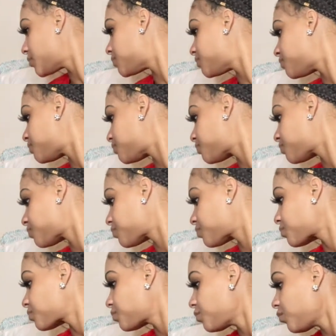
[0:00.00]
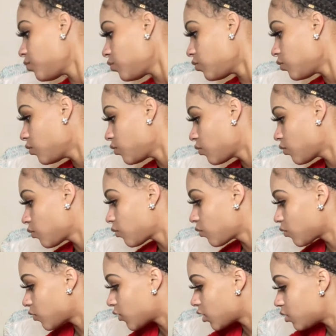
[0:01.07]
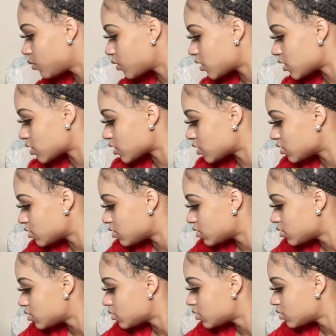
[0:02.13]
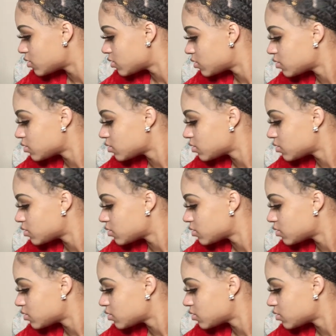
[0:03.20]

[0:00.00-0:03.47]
Nobody speaks.